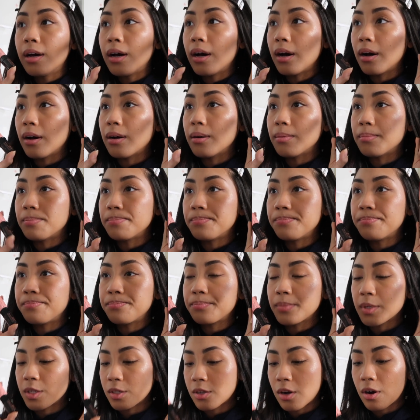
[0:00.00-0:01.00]

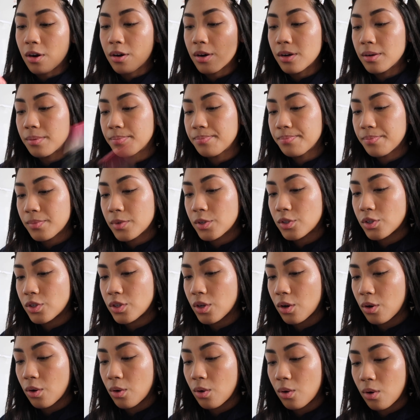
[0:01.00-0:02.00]
mascara.
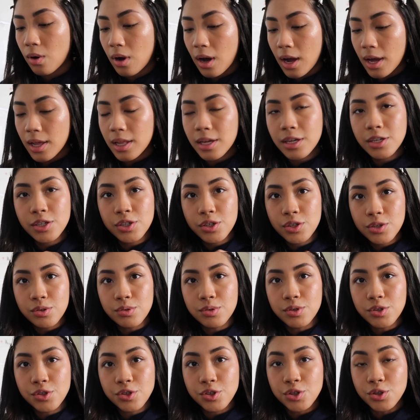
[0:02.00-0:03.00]
So I like to
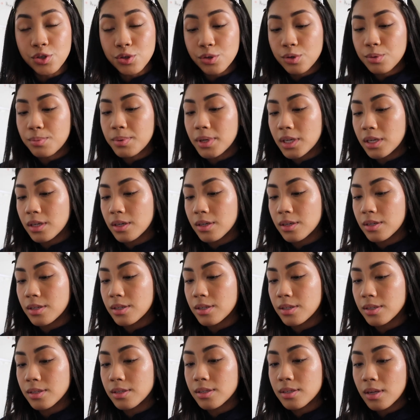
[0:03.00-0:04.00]
use two
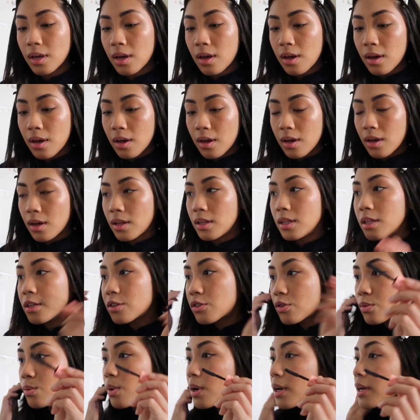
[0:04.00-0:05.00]
because
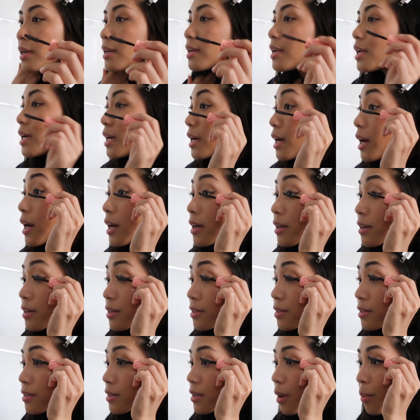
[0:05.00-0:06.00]
this one kind
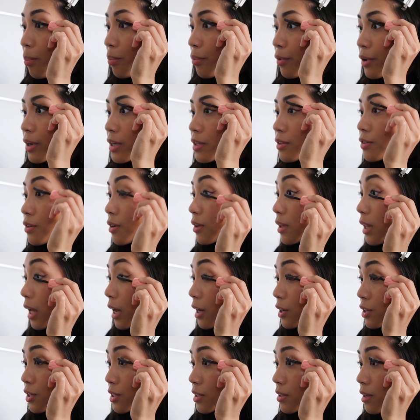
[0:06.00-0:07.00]
of separates your
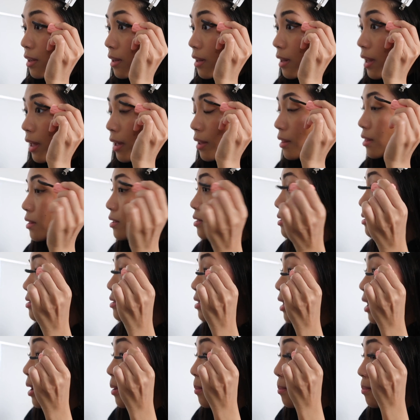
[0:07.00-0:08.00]
lashes and lengthens
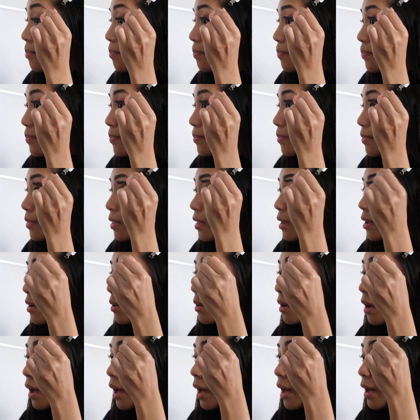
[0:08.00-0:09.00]
them,
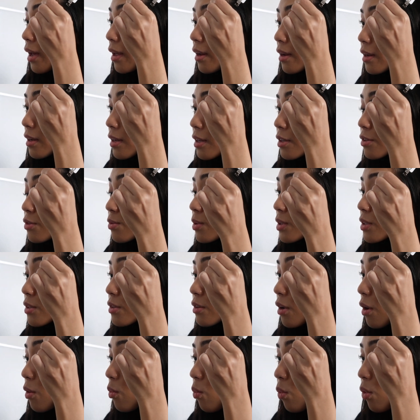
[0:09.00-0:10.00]
and this
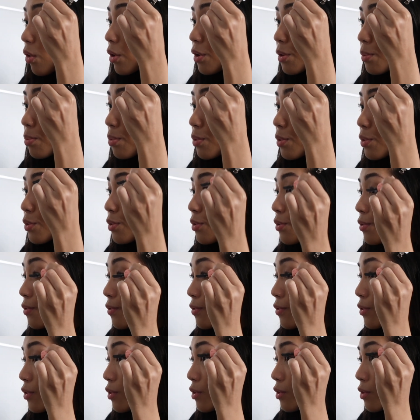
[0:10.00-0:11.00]
one's not waterproof,
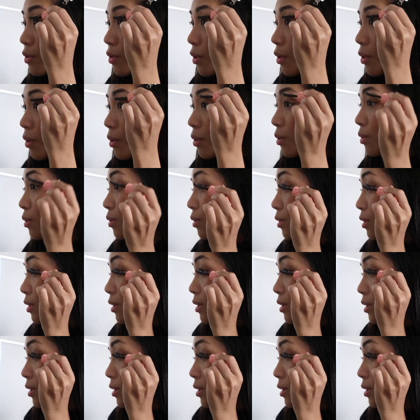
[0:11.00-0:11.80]
so